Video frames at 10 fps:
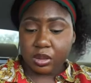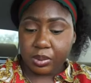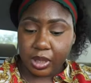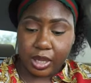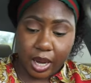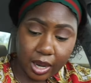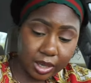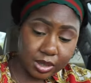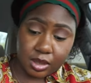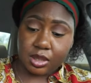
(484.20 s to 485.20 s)
i'm put
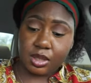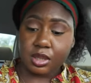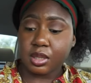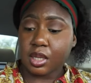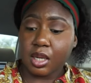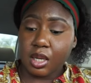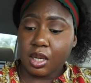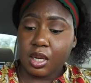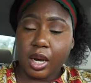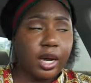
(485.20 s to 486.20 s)
gas i
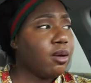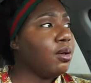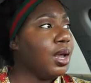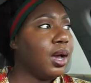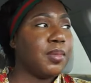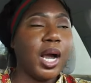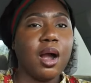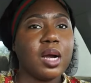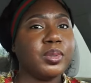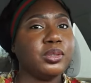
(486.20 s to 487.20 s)
ain't gonna lie my
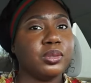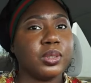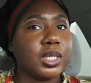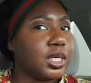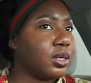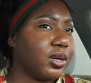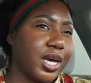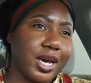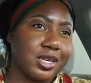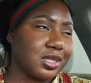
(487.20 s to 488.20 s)
car been doing really good on
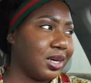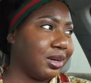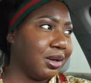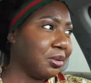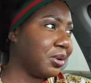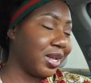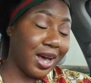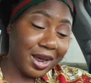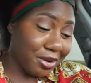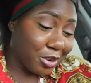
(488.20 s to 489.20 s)
gas like i ain't gonna
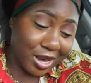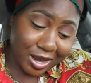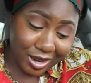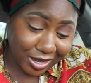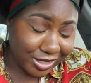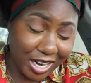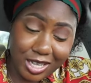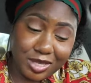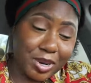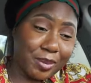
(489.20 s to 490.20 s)
i ain't gonna lie like shout
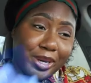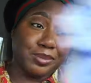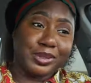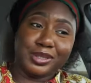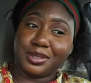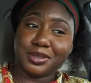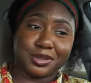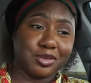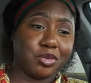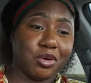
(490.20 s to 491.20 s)
out to my baby
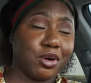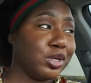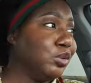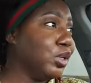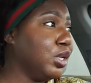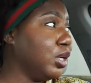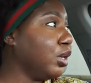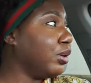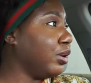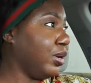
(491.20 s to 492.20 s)
your girl you a good
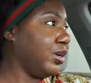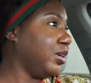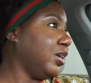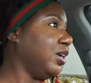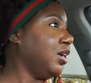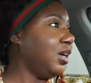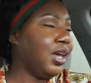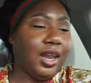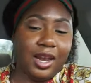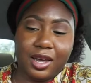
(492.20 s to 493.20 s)
girl
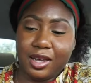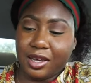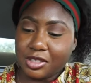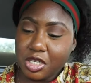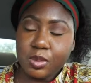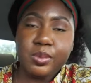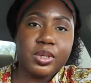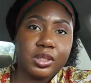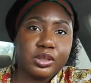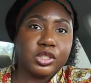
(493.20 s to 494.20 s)
like she's been
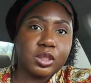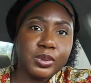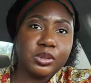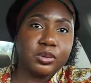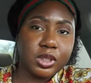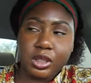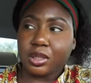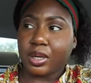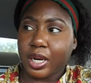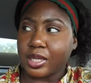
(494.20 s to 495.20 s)
really she's been doing really good
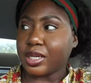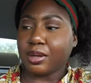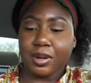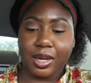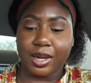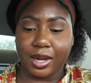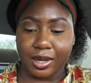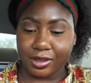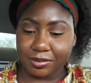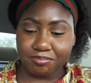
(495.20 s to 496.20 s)
on gas i ain't gonna lie like